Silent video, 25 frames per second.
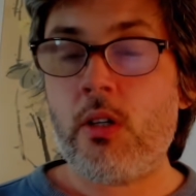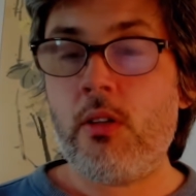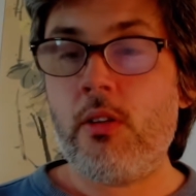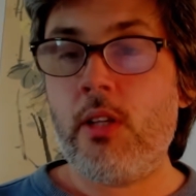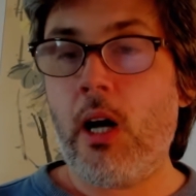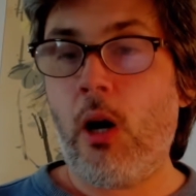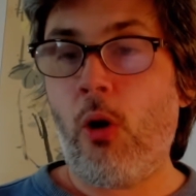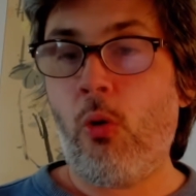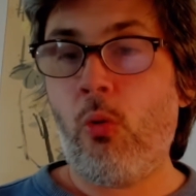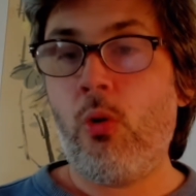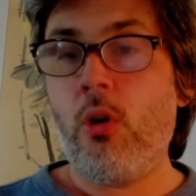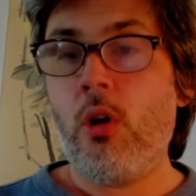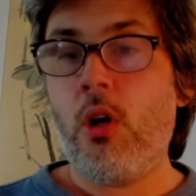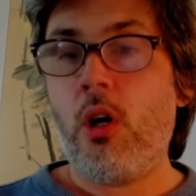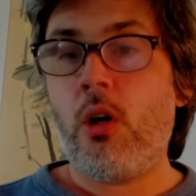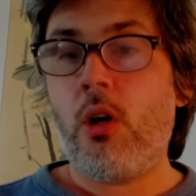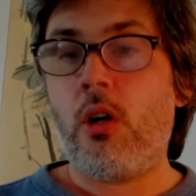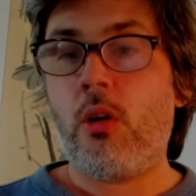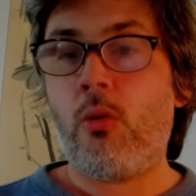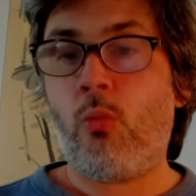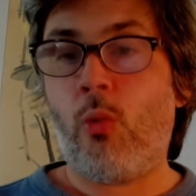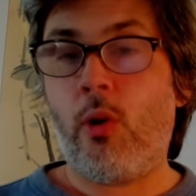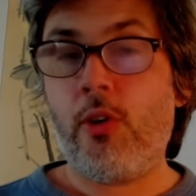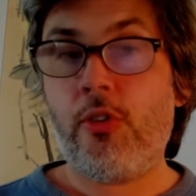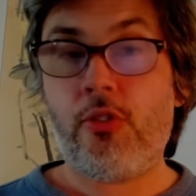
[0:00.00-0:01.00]
Now,
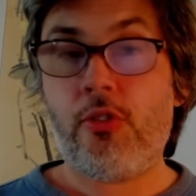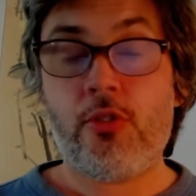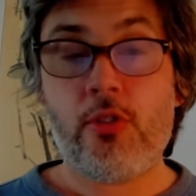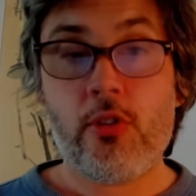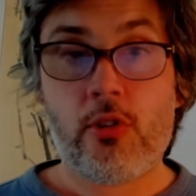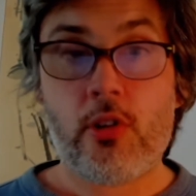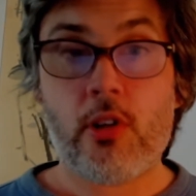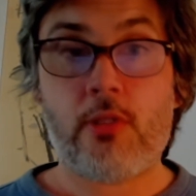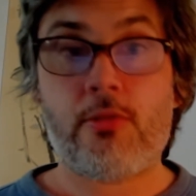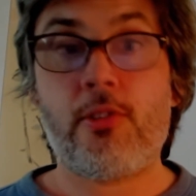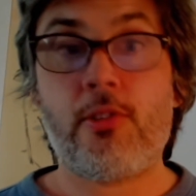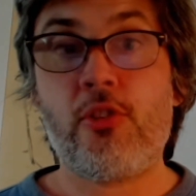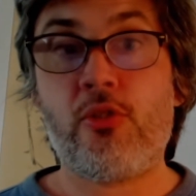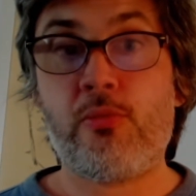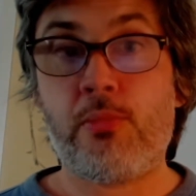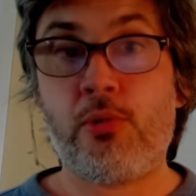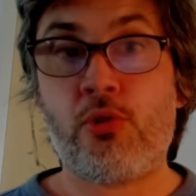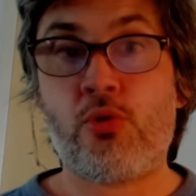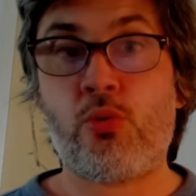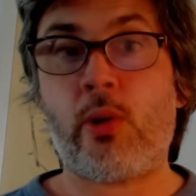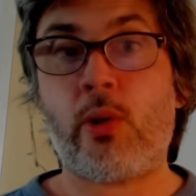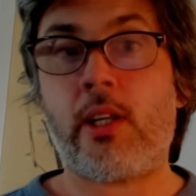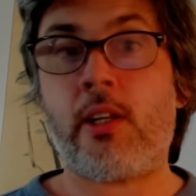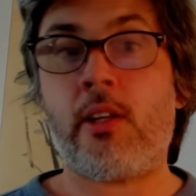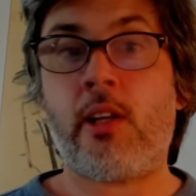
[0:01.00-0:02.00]
what's the difference
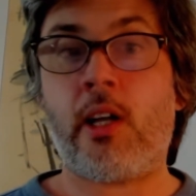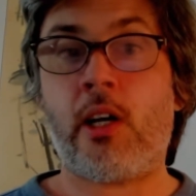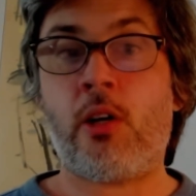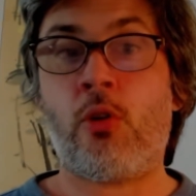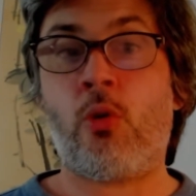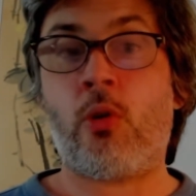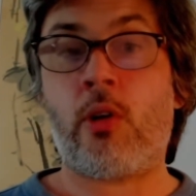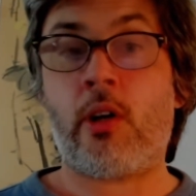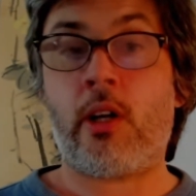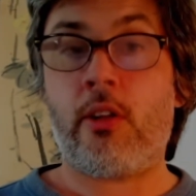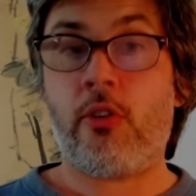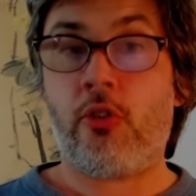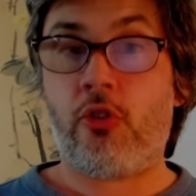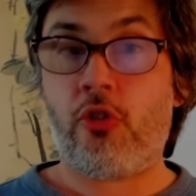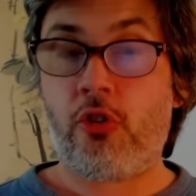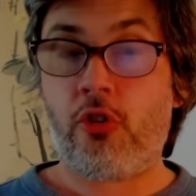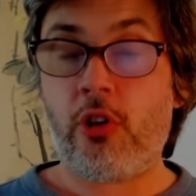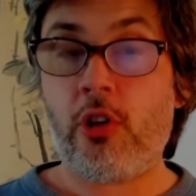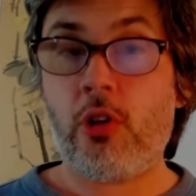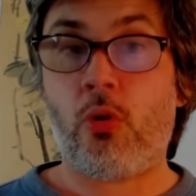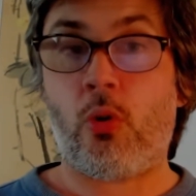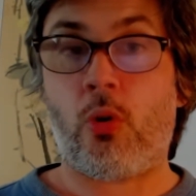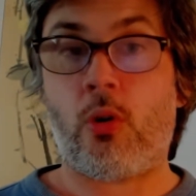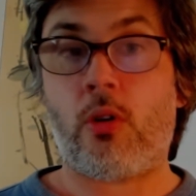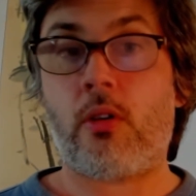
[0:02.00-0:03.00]
between Neigong and
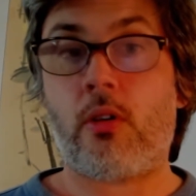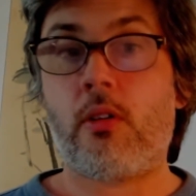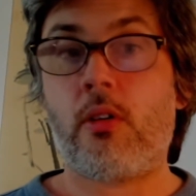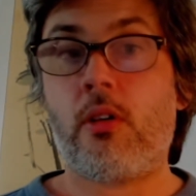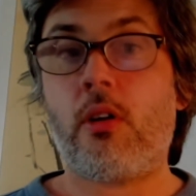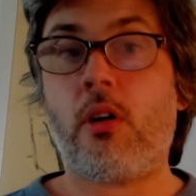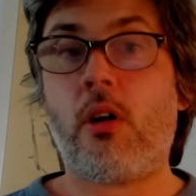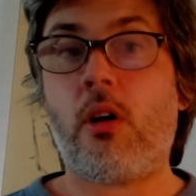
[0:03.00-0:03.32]
Qigong?